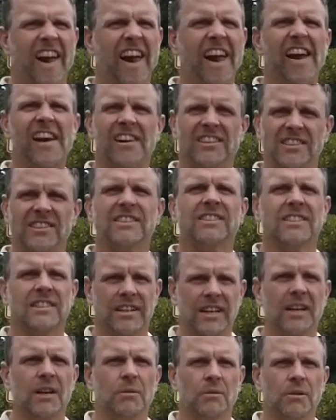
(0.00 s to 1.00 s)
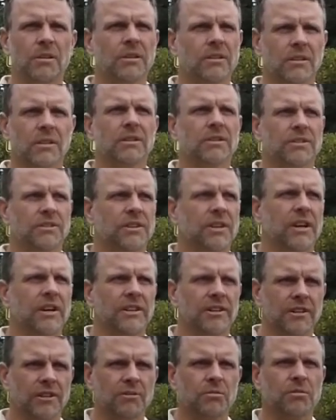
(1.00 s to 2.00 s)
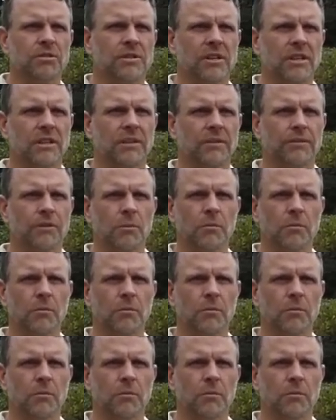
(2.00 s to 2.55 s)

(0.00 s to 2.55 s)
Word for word: Yeah, yeah. It's kind of curious. We're sitting